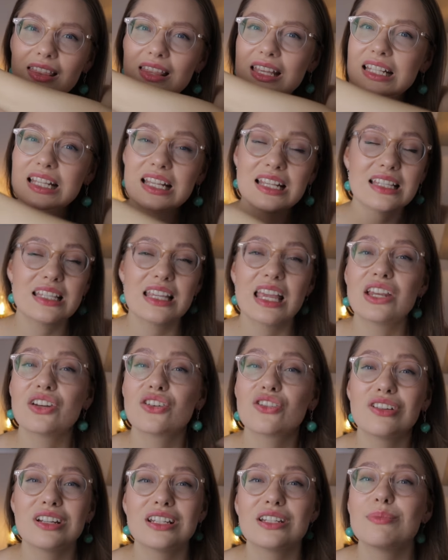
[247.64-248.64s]
This is
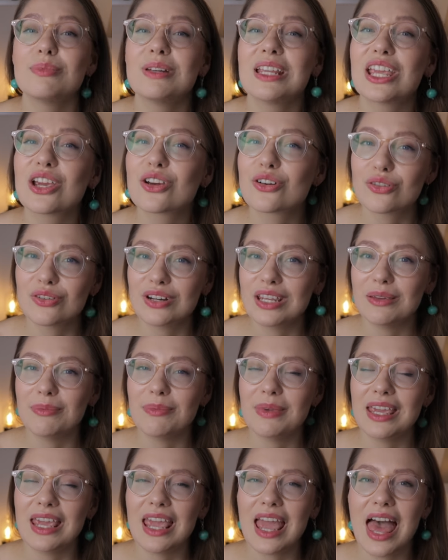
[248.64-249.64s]
incredibly
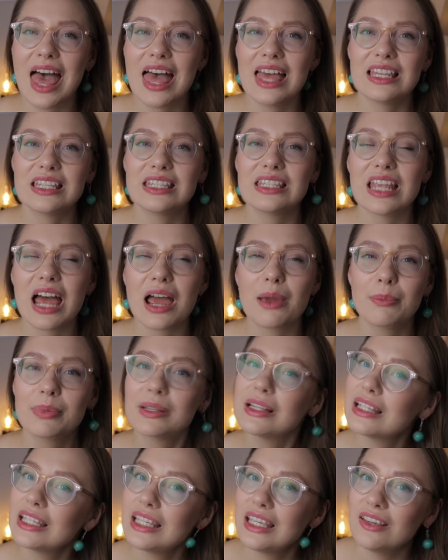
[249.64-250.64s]
creamy and I
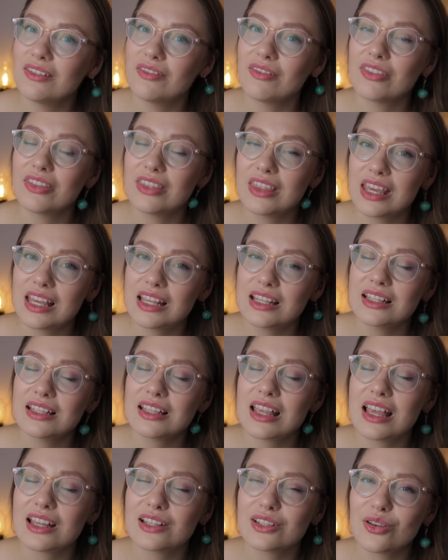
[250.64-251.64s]
believe
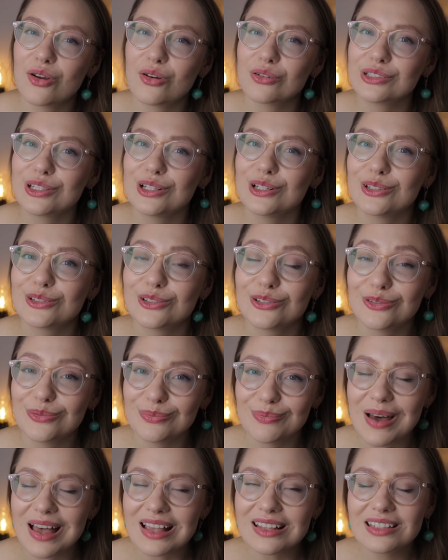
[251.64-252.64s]
this has got a lot of
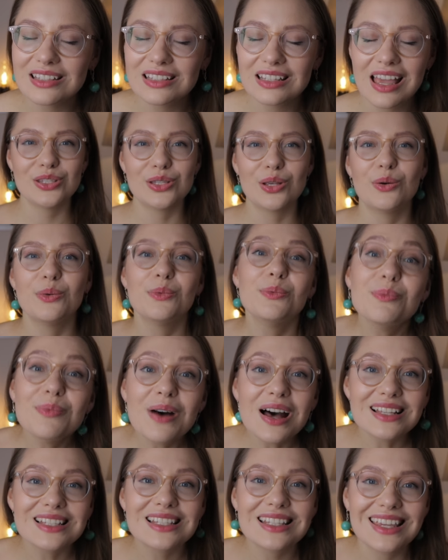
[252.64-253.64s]
musk. So
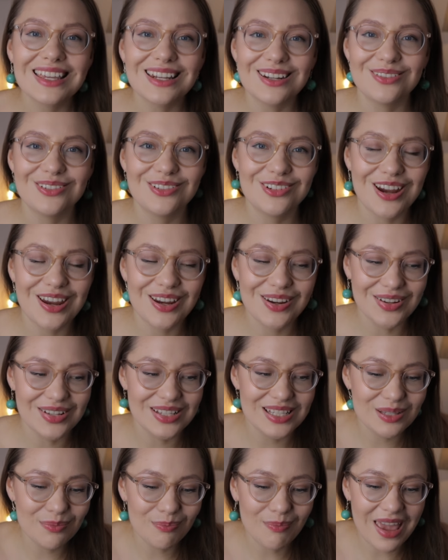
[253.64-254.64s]
musk in a
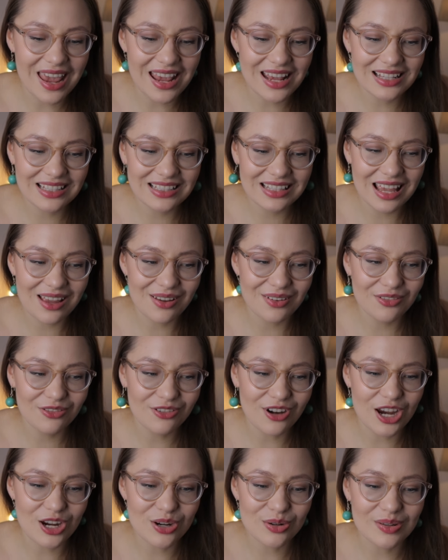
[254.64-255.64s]
fragrance makes
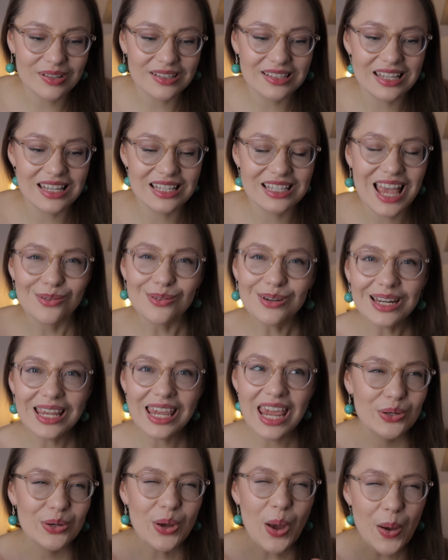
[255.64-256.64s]
fragrances
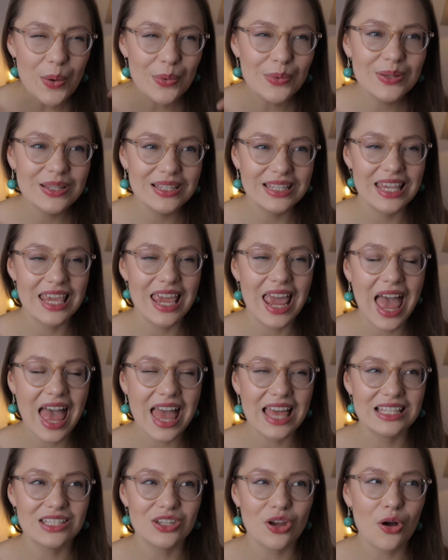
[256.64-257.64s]
really cozy
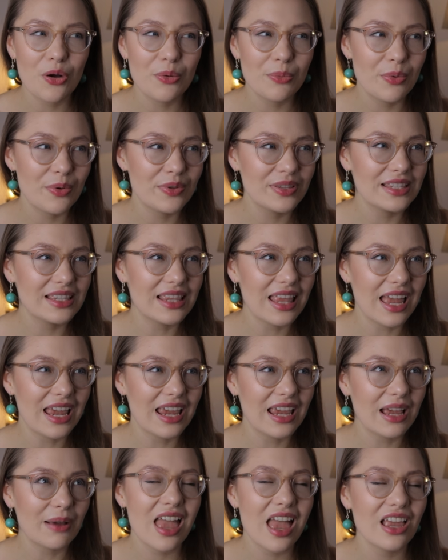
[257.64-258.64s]
and almost
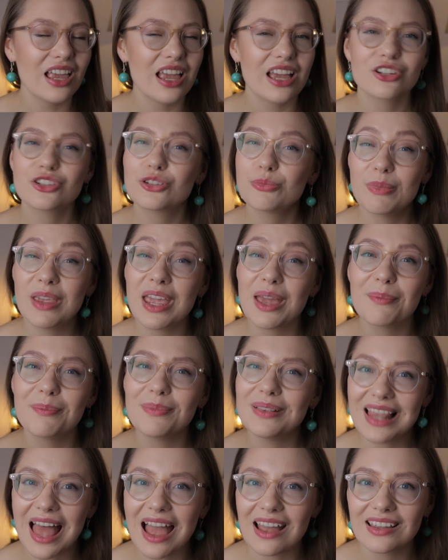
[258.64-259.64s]
like a cashmere
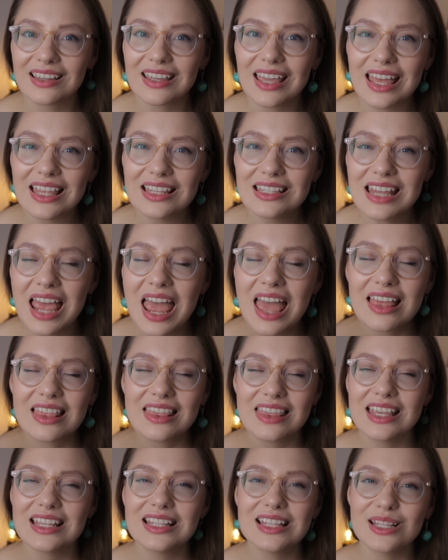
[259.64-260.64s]
blanket.
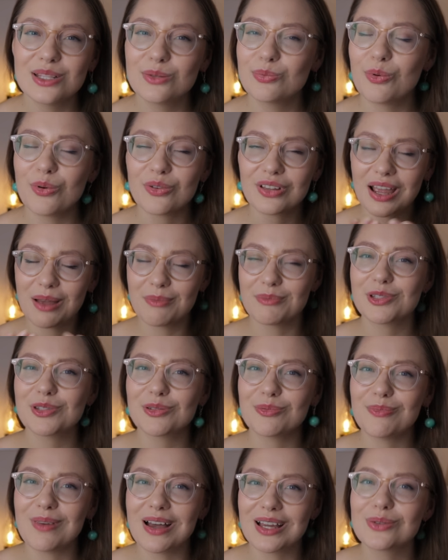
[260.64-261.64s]
This is what comes
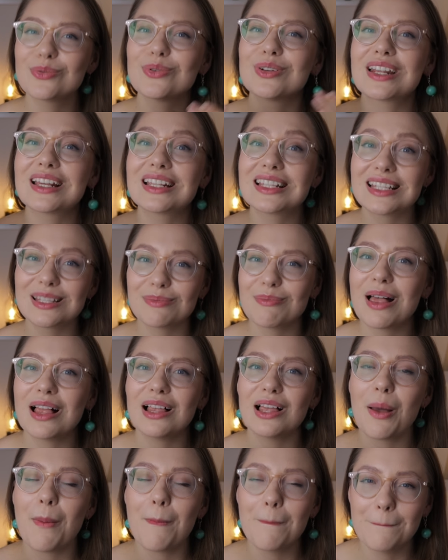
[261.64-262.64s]
to mind when I
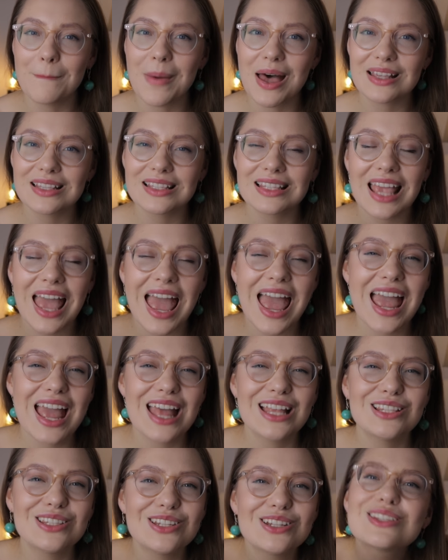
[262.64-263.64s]
smell musk.
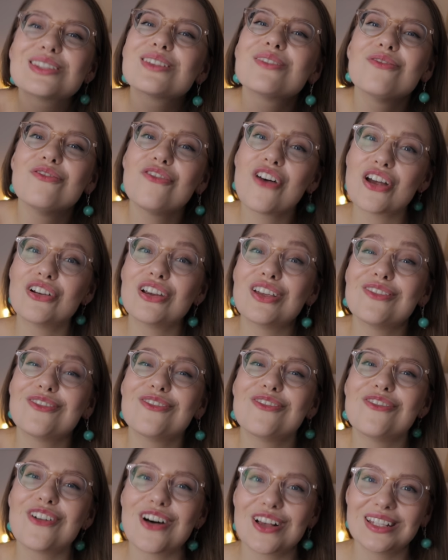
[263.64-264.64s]
It's just a very
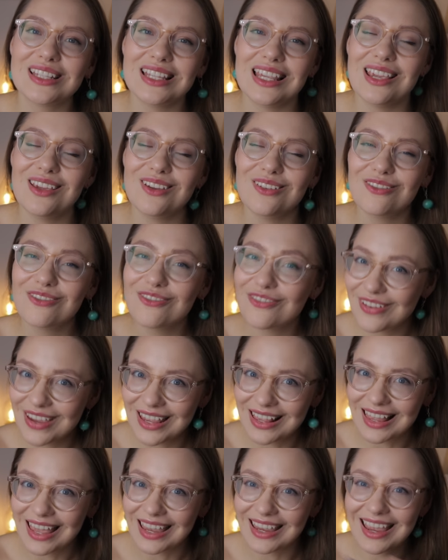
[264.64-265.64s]
fuzzy
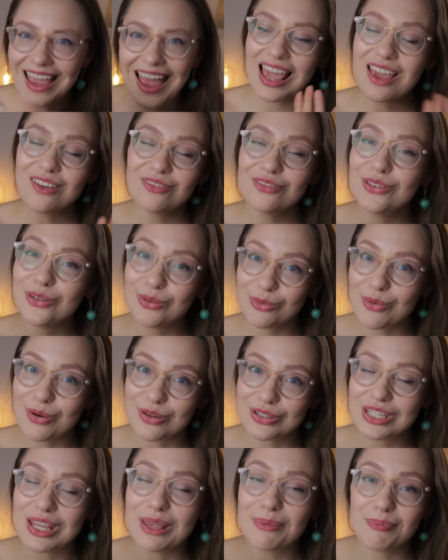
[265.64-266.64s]
feeling. If you
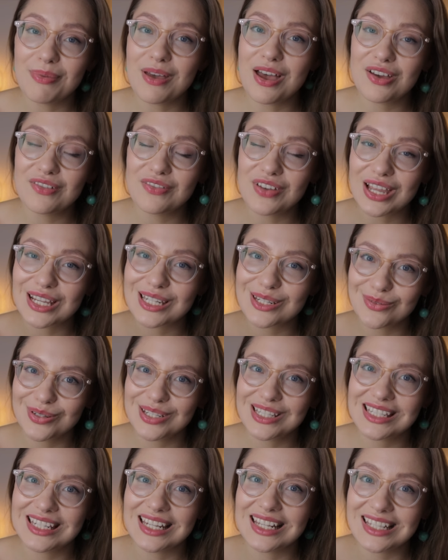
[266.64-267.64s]
want a perfect
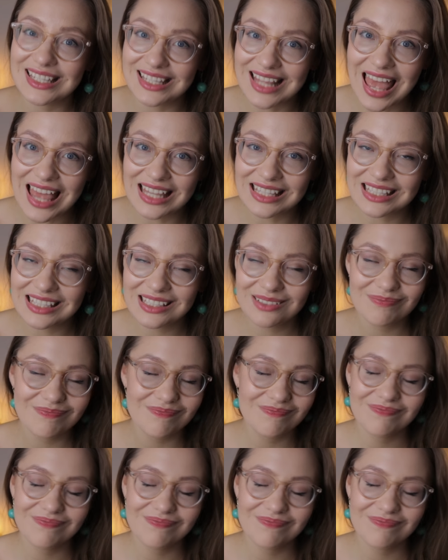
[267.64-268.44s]
winter scent,